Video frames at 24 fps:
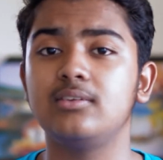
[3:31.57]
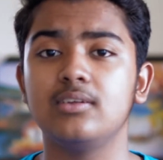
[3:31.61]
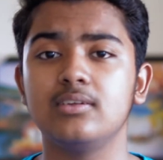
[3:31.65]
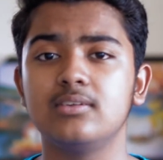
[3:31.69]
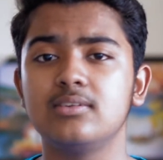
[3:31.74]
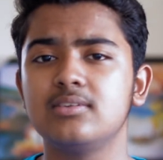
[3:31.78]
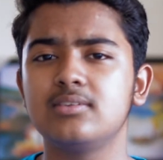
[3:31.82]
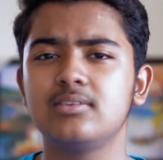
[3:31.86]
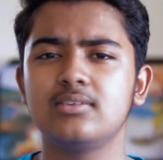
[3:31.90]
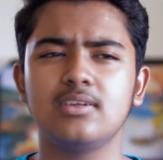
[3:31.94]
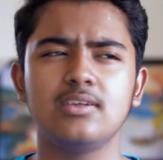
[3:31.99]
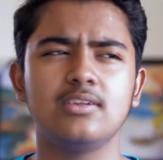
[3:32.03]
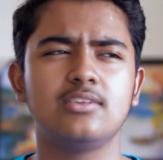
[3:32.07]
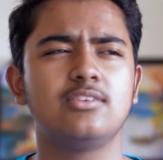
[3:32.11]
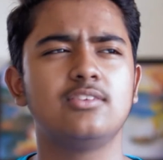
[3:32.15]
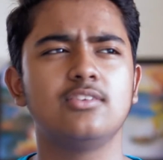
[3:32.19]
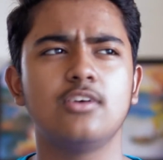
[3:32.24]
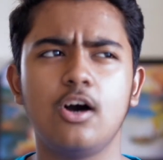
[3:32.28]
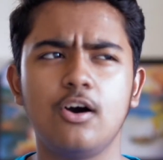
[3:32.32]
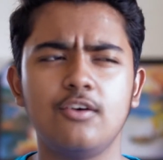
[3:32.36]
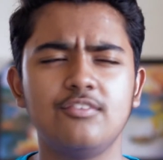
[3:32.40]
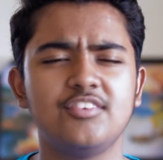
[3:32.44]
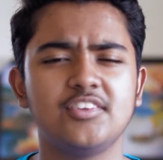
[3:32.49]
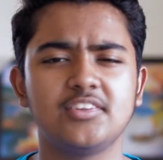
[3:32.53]
It's
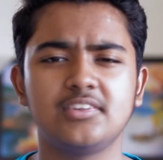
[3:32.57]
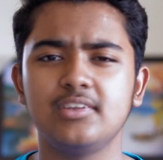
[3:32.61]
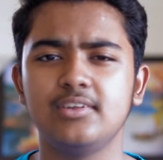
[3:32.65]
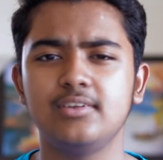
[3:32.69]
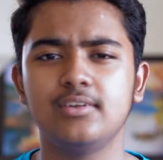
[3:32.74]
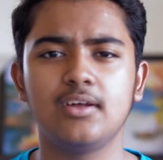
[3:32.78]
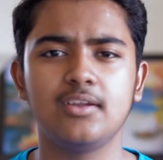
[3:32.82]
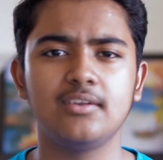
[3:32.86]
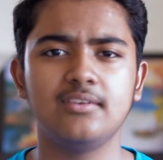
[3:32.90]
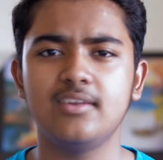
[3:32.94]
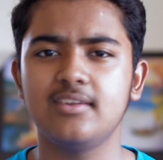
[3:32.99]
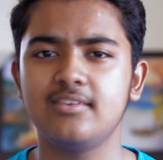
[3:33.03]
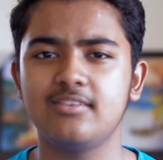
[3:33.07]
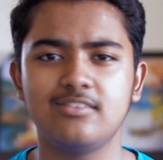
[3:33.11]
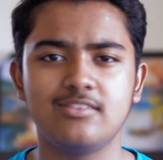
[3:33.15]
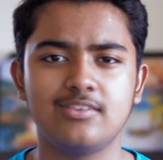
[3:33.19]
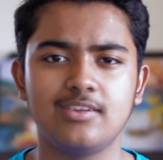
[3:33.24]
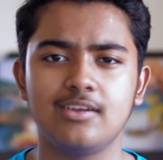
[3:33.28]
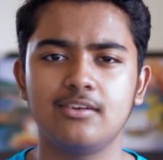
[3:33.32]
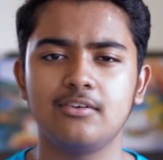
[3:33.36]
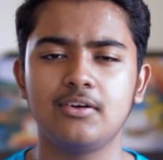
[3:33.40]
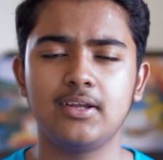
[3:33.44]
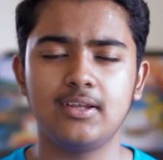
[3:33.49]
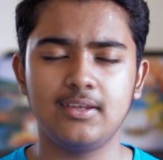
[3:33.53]
obviously not
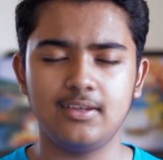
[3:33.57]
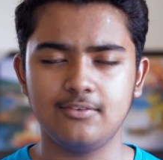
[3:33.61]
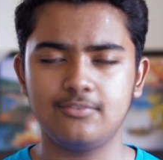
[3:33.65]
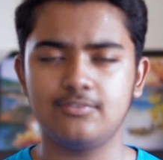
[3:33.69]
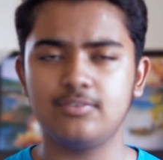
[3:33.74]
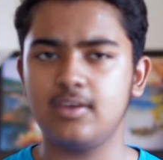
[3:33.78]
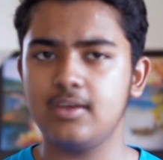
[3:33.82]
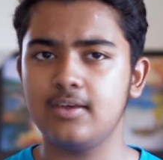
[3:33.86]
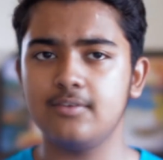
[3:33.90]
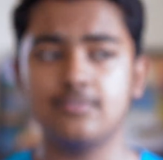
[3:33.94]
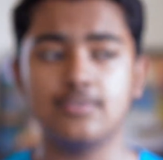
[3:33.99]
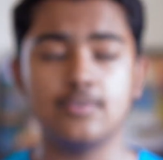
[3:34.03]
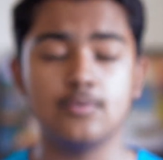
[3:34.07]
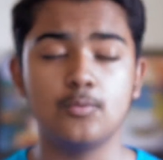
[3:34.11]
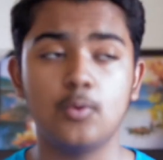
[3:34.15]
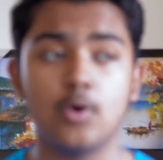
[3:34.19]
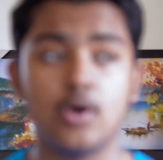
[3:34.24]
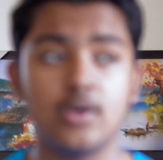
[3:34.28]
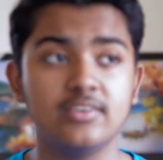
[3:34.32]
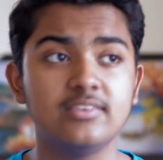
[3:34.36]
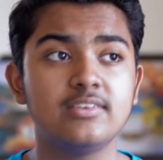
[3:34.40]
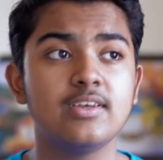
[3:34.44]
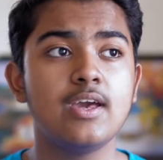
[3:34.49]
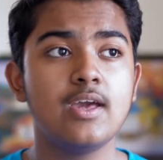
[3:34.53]
necessary if you
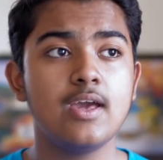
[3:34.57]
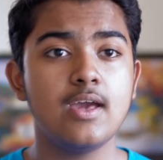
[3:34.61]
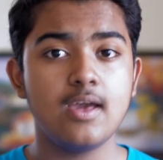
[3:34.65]
want.